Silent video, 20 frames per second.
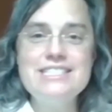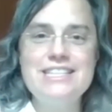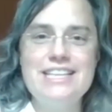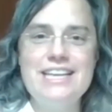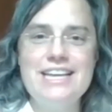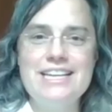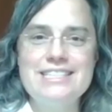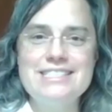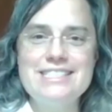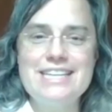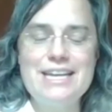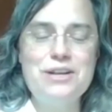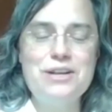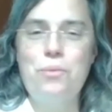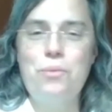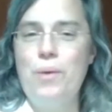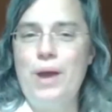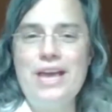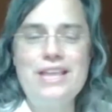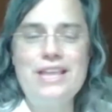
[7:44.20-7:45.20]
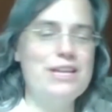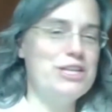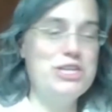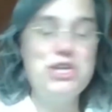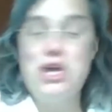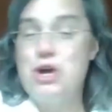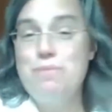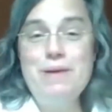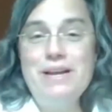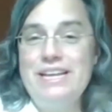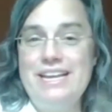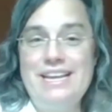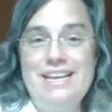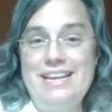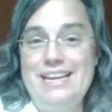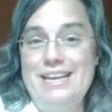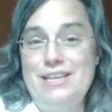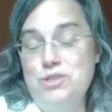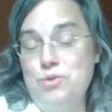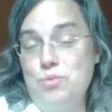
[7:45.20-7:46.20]
things in a way that nobody
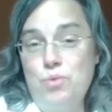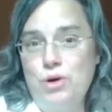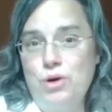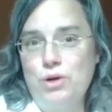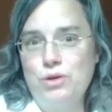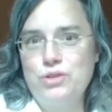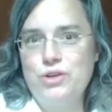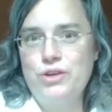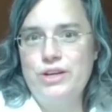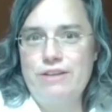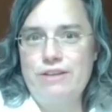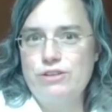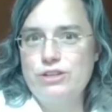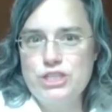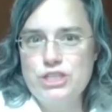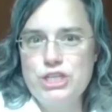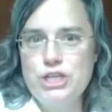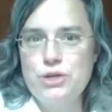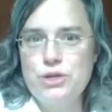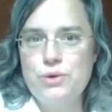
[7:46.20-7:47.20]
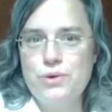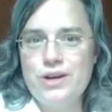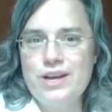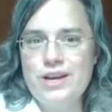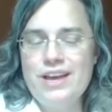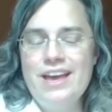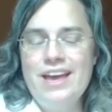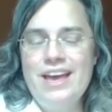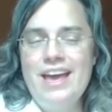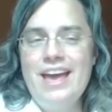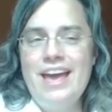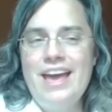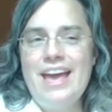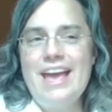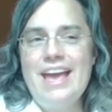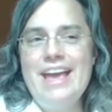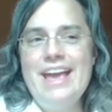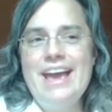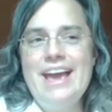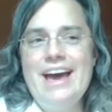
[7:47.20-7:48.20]
in the world could ever do.
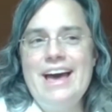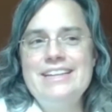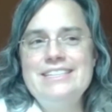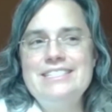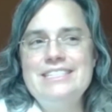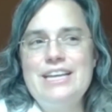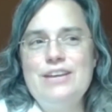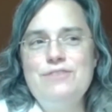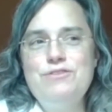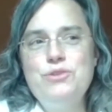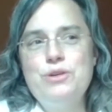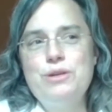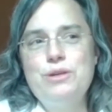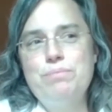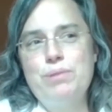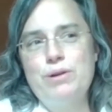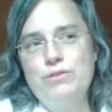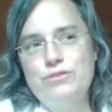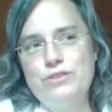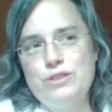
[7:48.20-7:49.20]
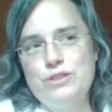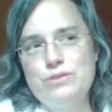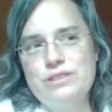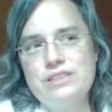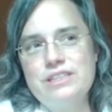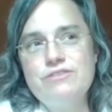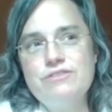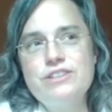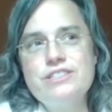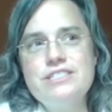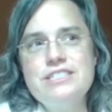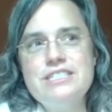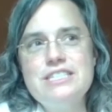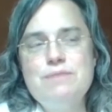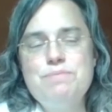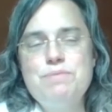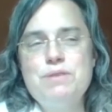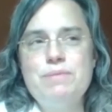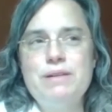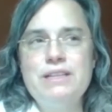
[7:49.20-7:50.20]
And if you can perfuse livers and
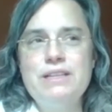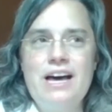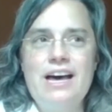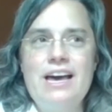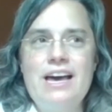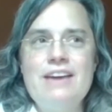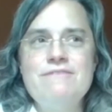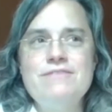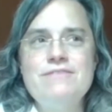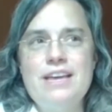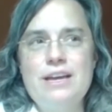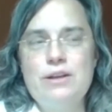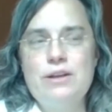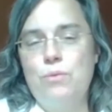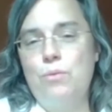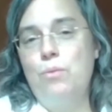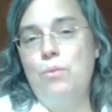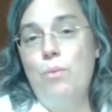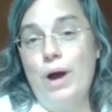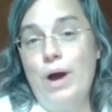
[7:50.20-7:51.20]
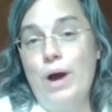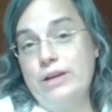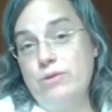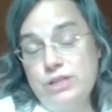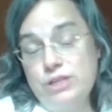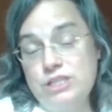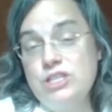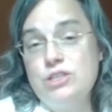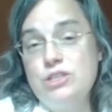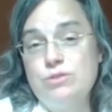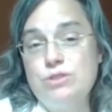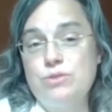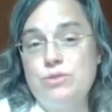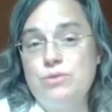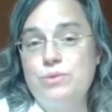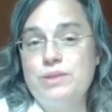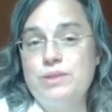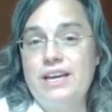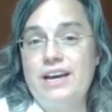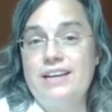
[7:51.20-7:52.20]
keep them alive, then why couldn't you do
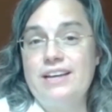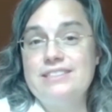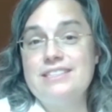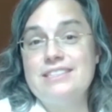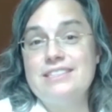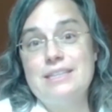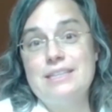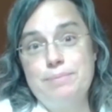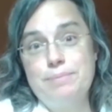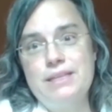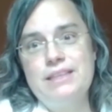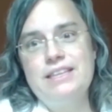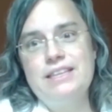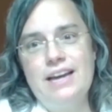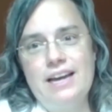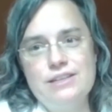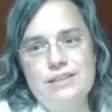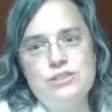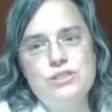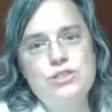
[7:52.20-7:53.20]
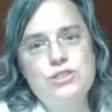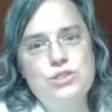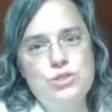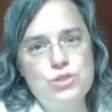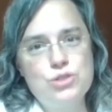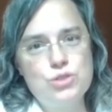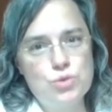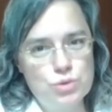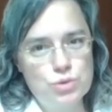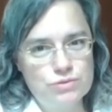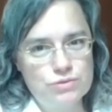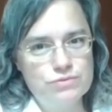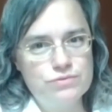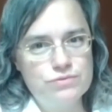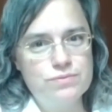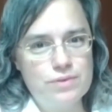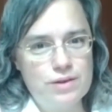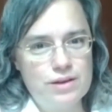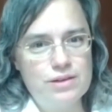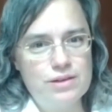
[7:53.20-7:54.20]
it with eyes, except that the eye is sort of
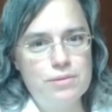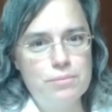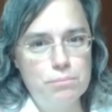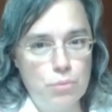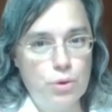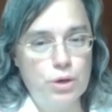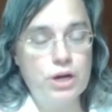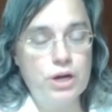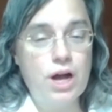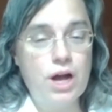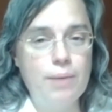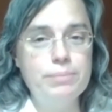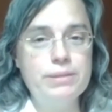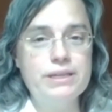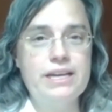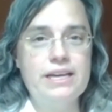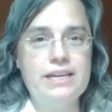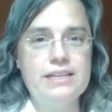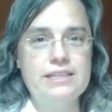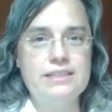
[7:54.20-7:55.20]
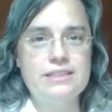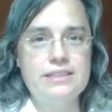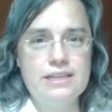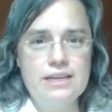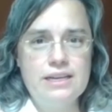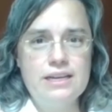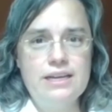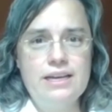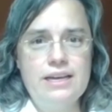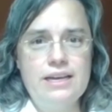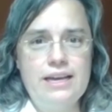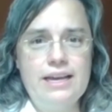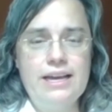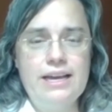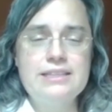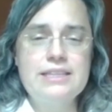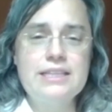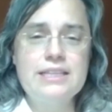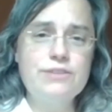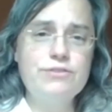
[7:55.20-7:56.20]
more complicated. Mm-hmm.
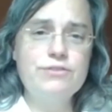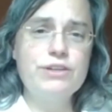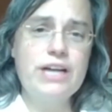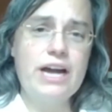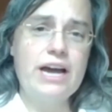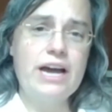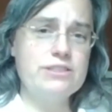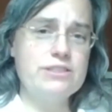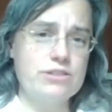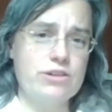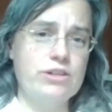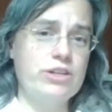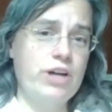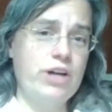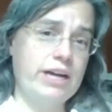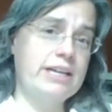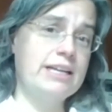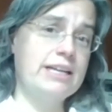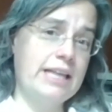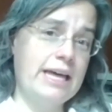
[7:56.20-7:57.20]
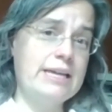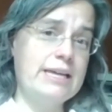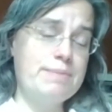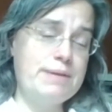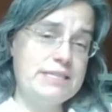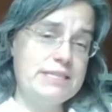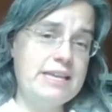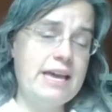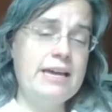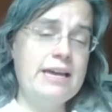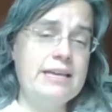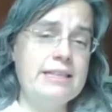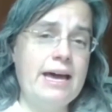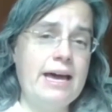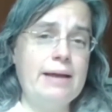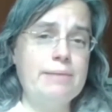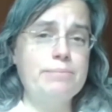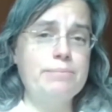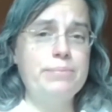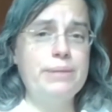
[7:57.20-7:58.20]
And the liver guys are not going to like me saying
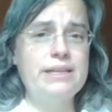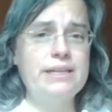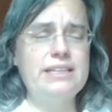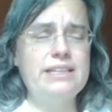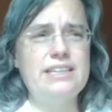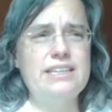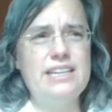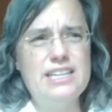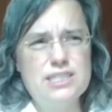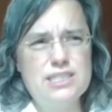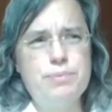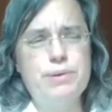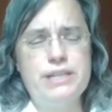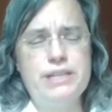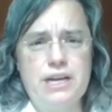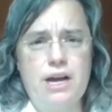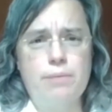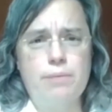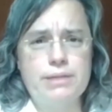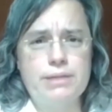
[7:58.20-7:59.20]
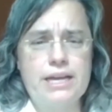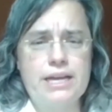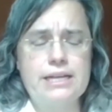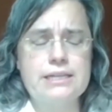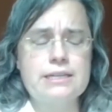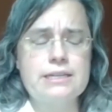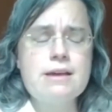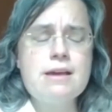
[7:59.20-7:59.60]
that, but it's pretty complicated.